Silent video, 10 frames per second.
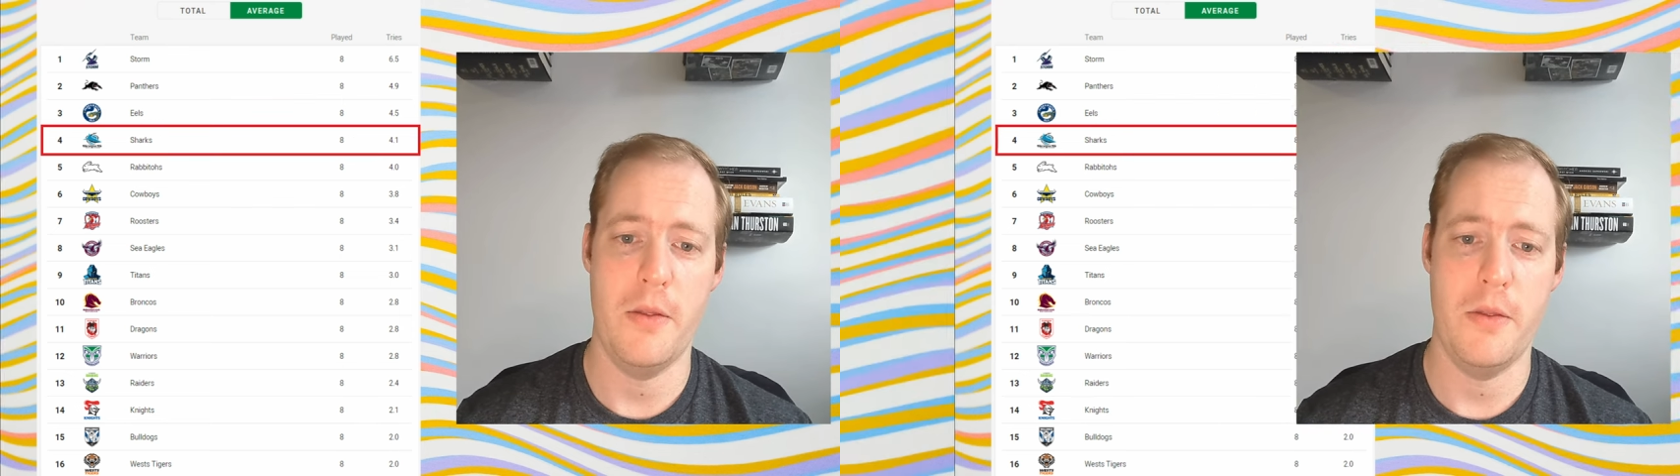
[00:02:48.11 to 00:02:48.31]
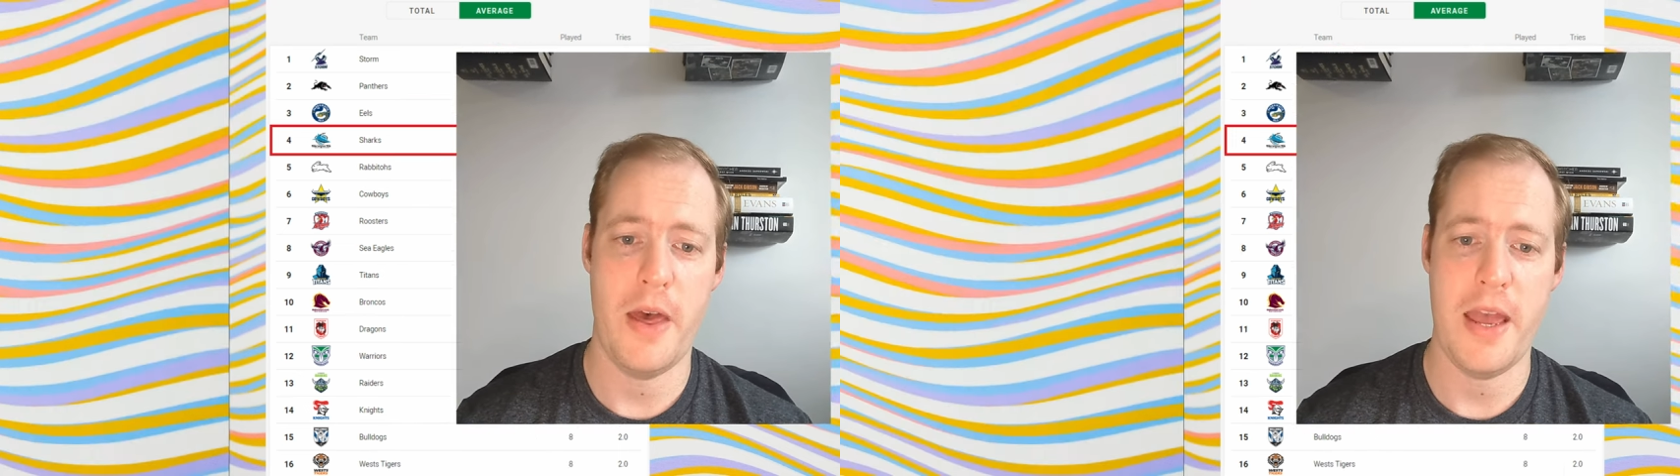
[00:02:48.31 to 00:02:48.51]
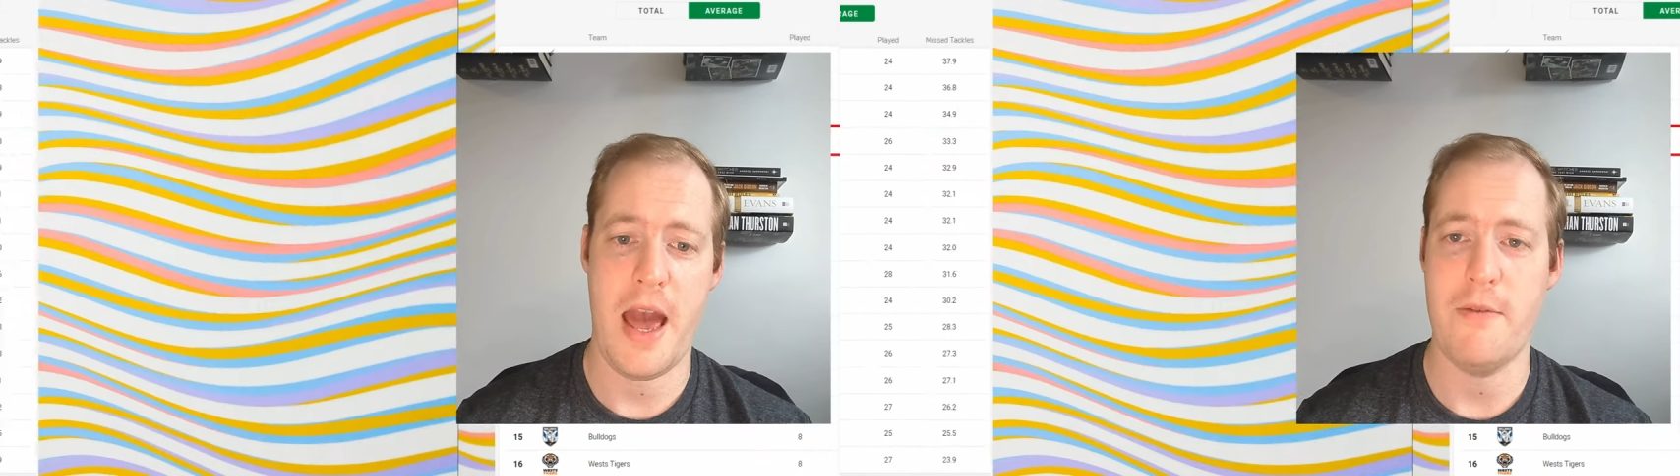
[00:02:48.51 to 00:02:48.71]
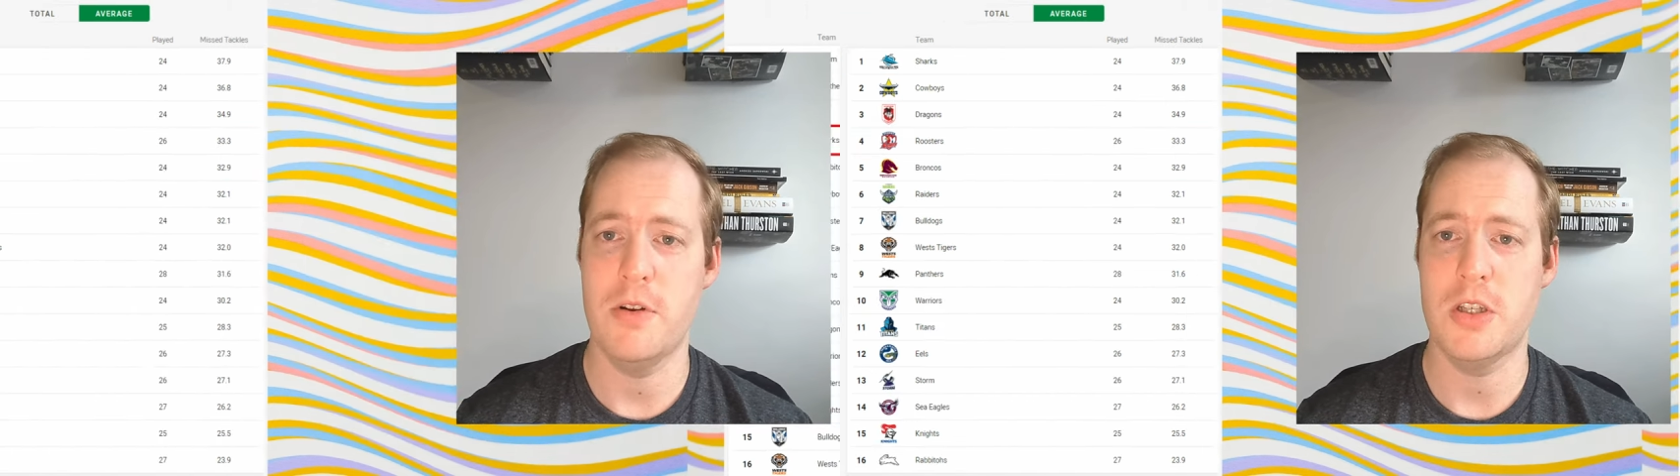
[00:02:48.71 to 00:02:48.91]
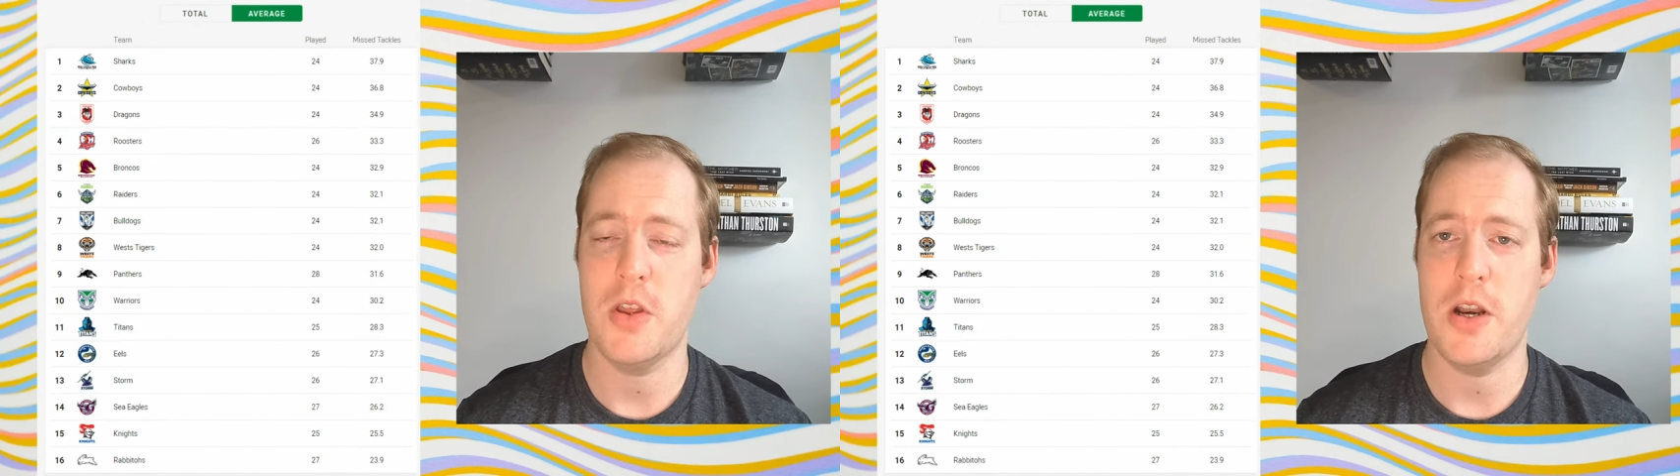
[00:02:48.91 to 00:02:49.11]
They
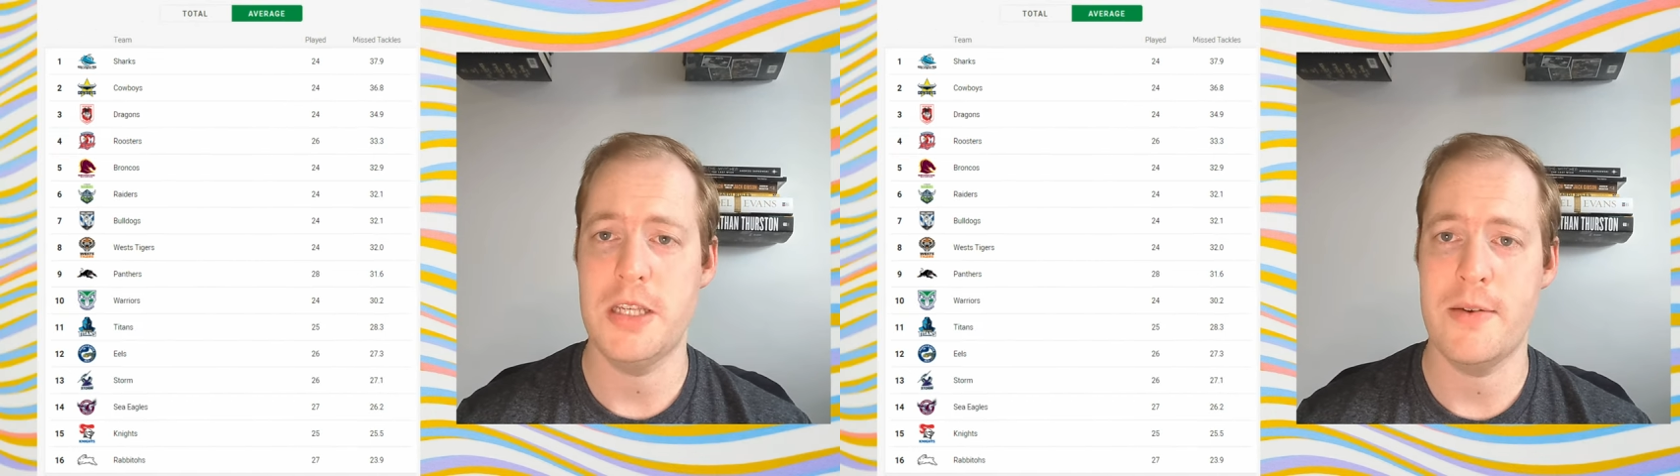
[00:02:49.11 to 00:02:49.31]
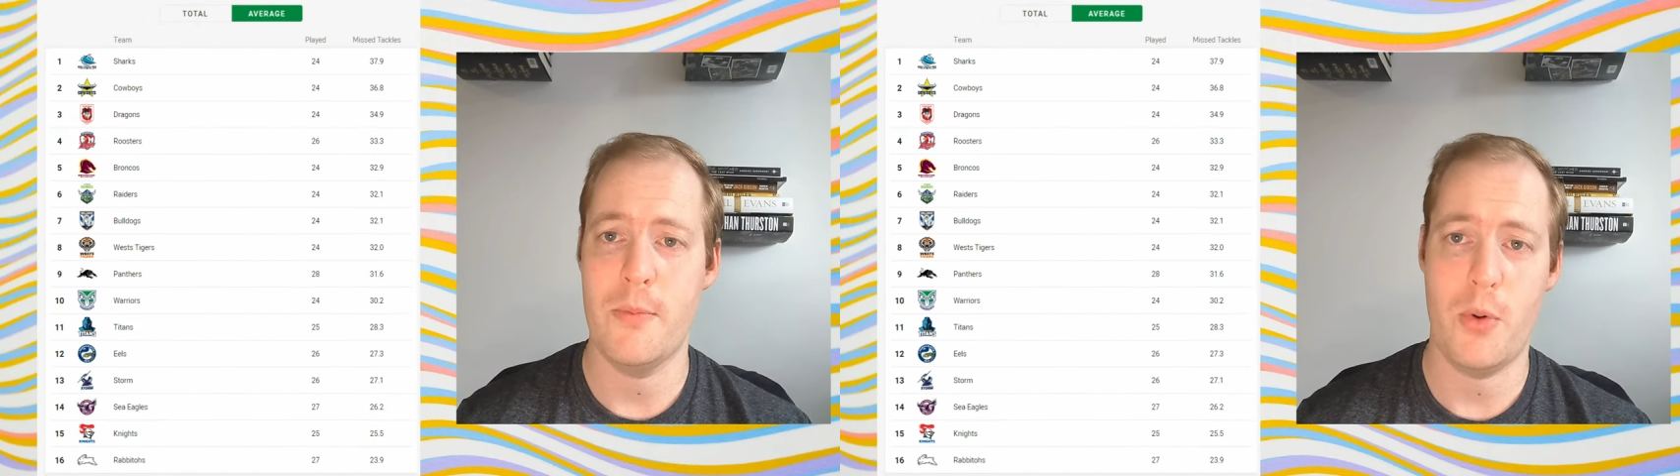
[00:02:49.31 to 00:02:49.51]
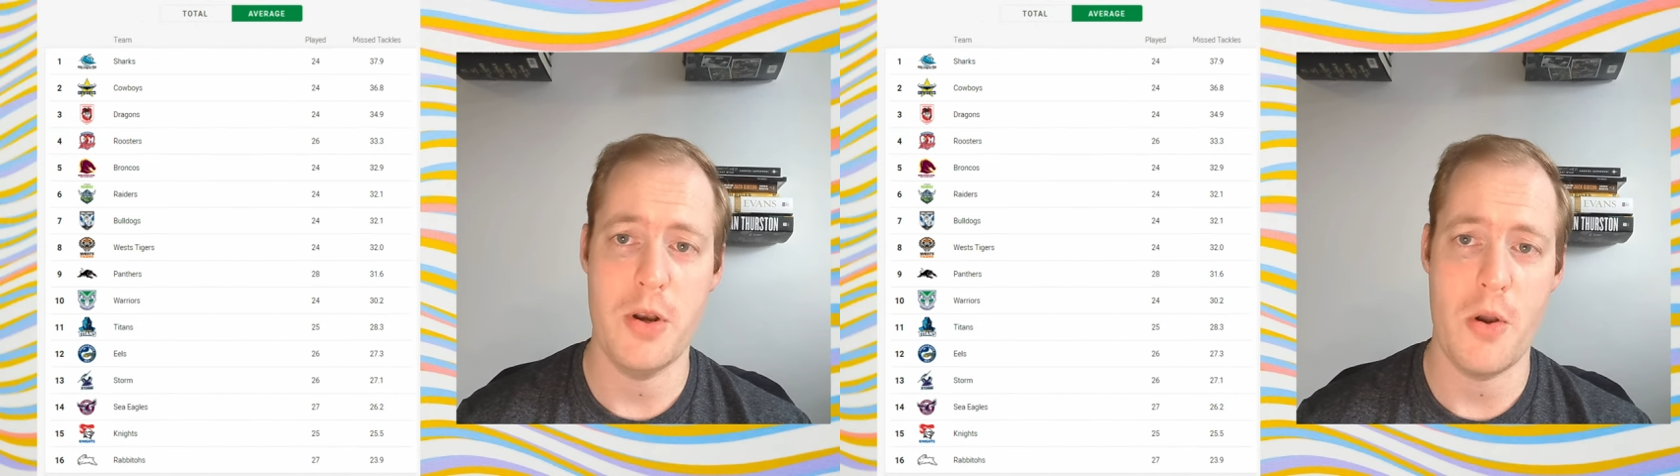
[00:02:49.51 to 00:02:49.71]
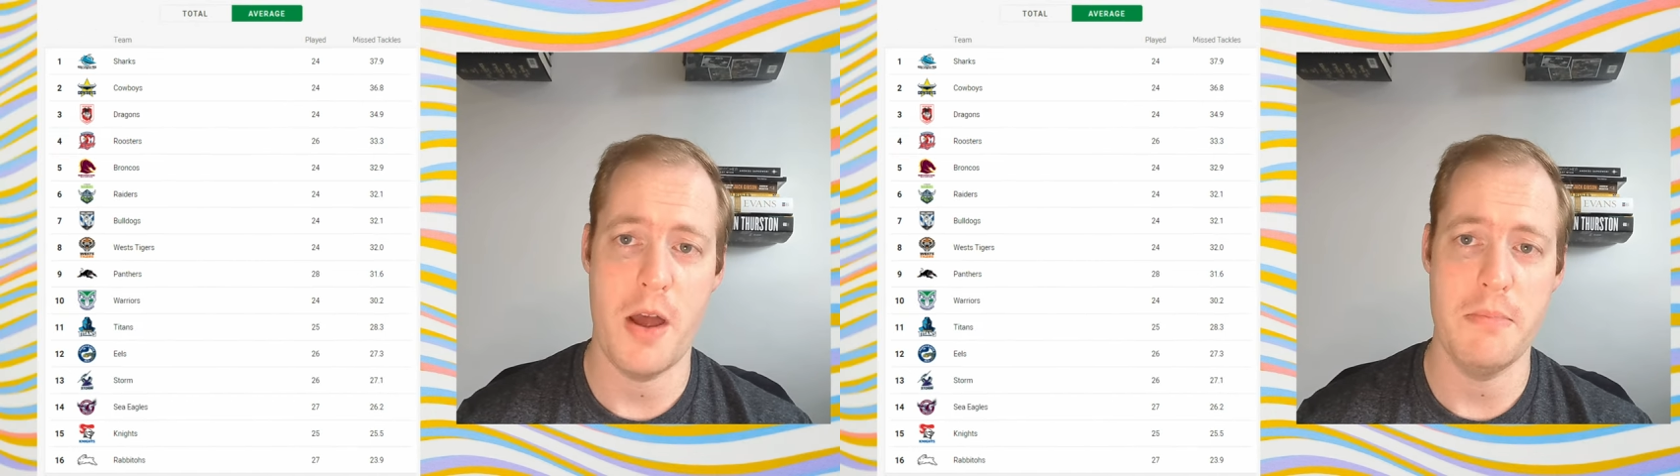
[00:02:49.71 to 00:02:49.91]
averaged 37.9